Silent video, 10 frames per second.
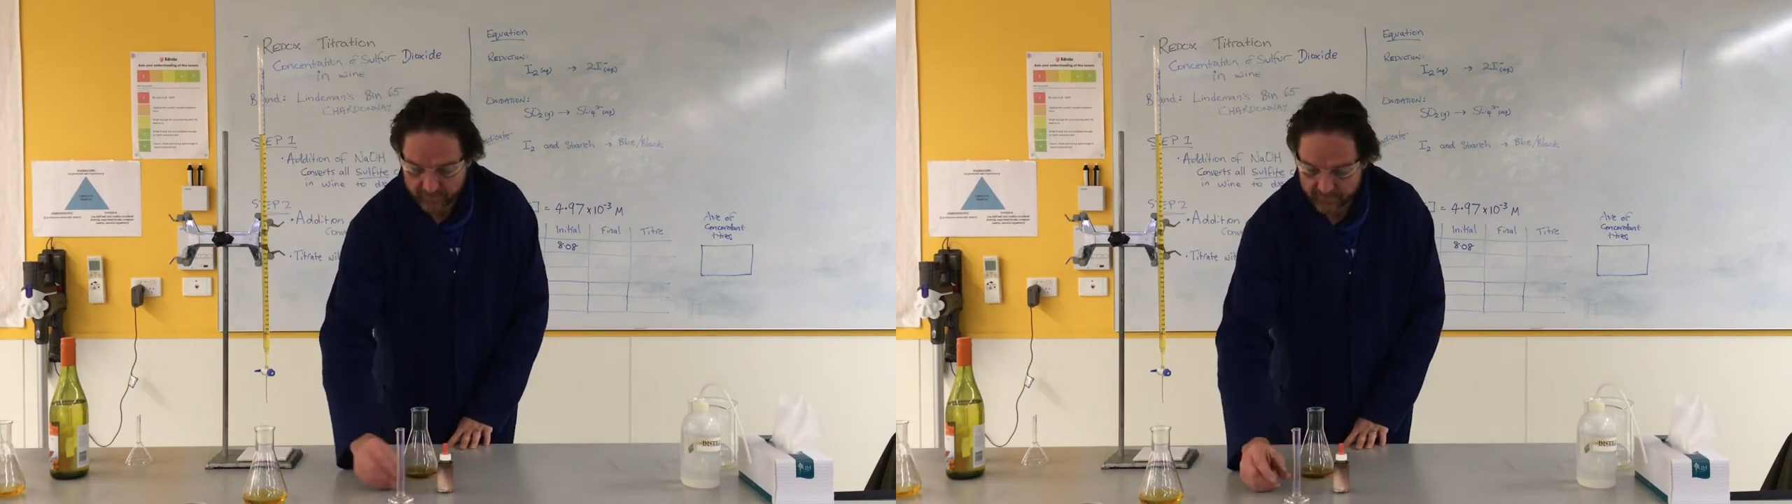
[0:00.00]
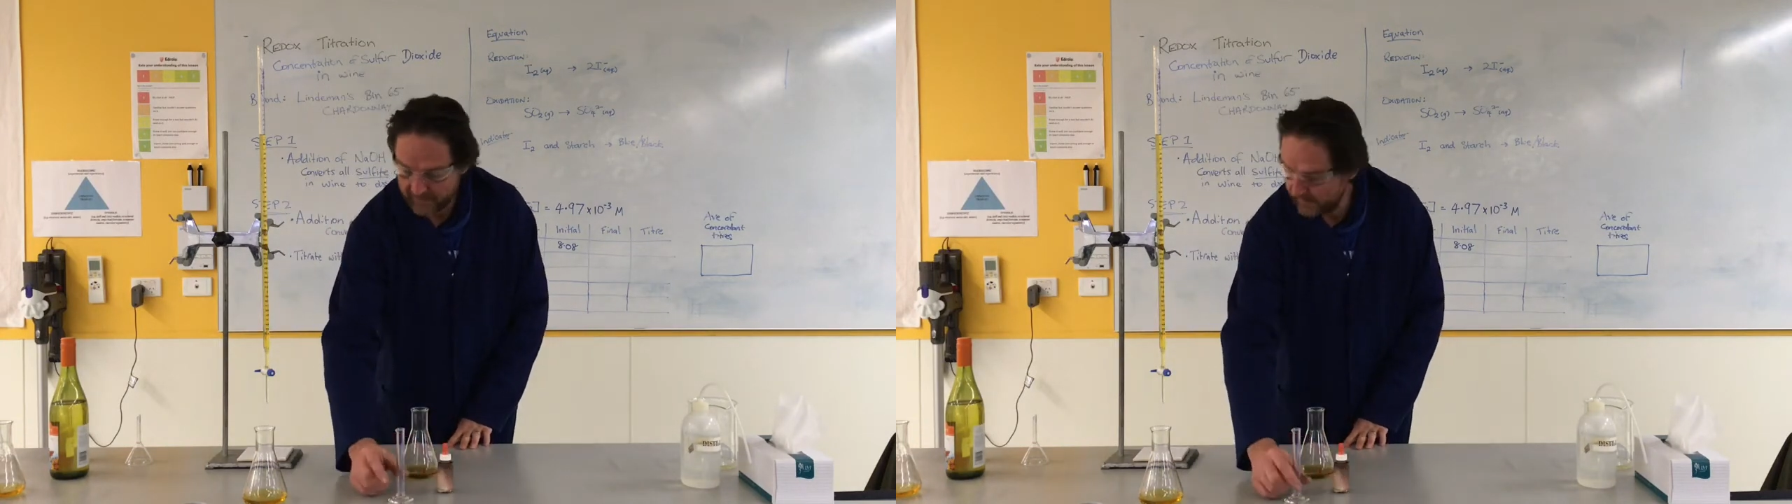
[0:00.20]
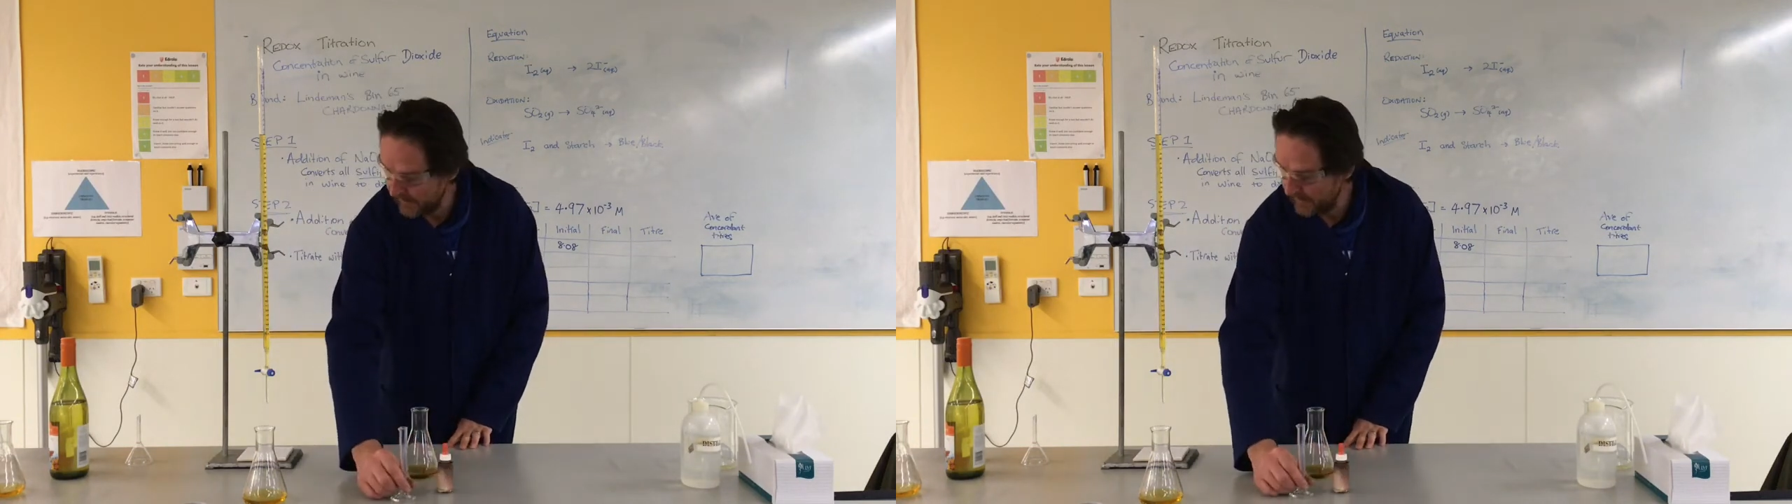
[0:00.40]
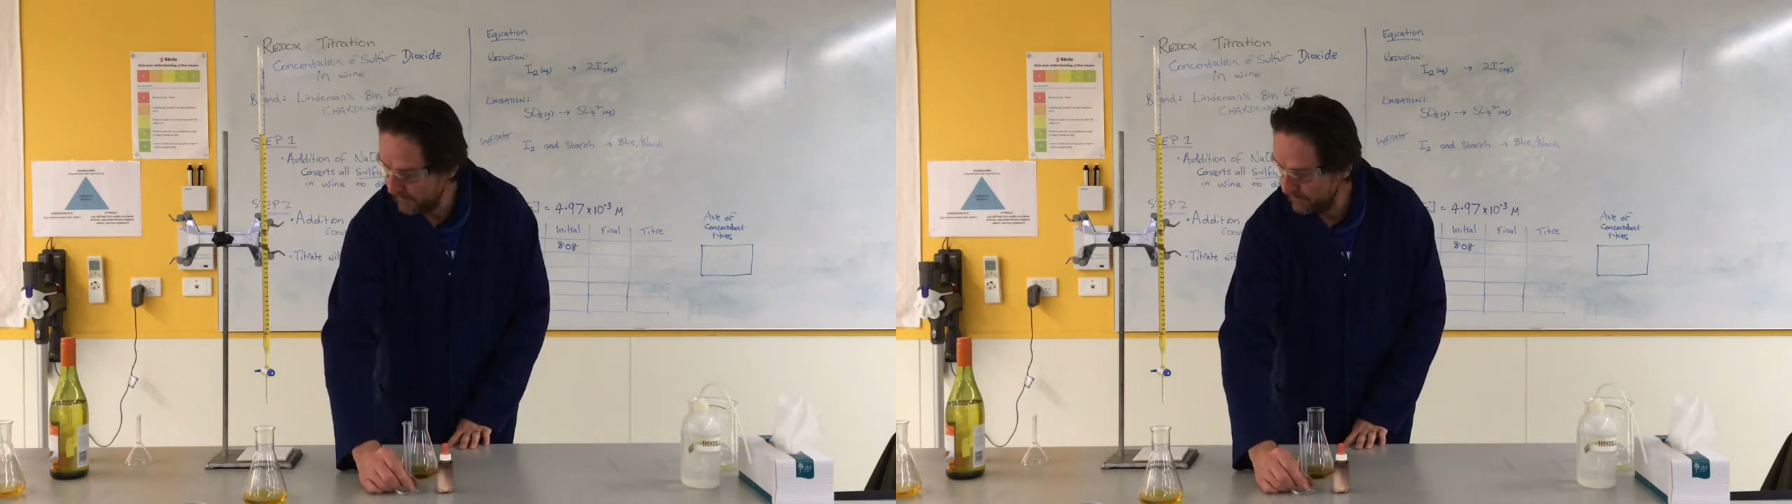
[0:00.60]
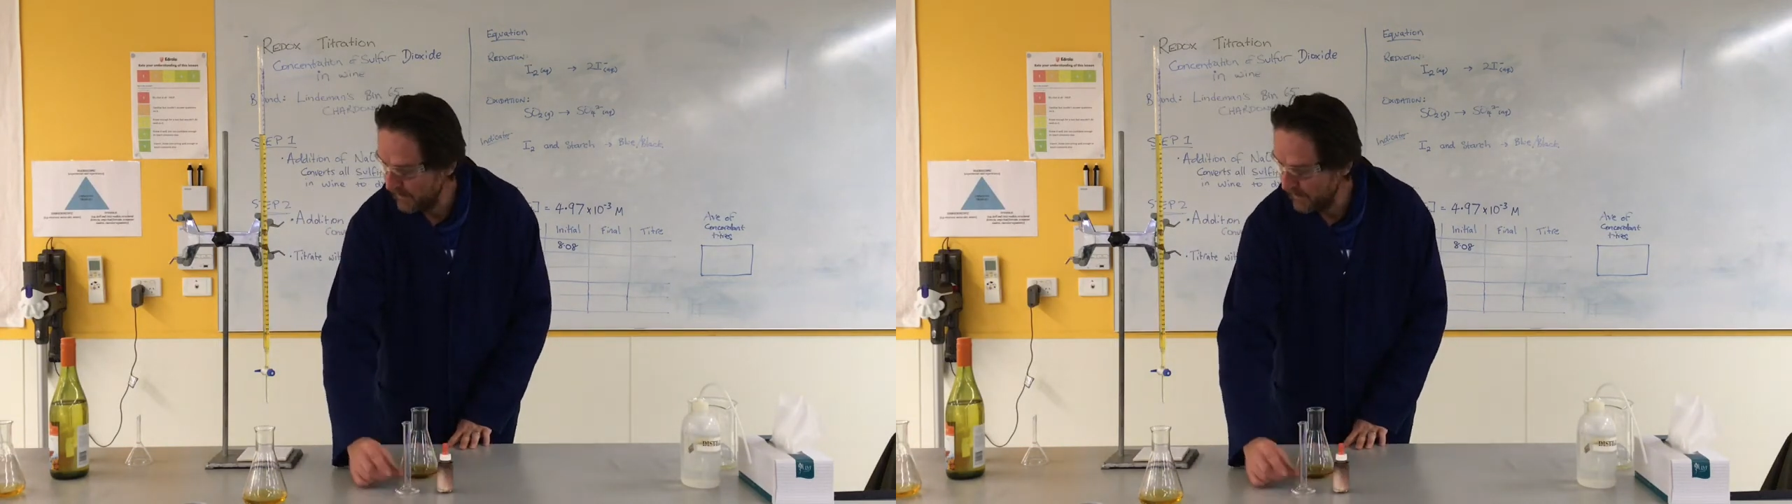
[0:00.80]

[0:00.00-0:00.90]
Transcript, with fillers: into here.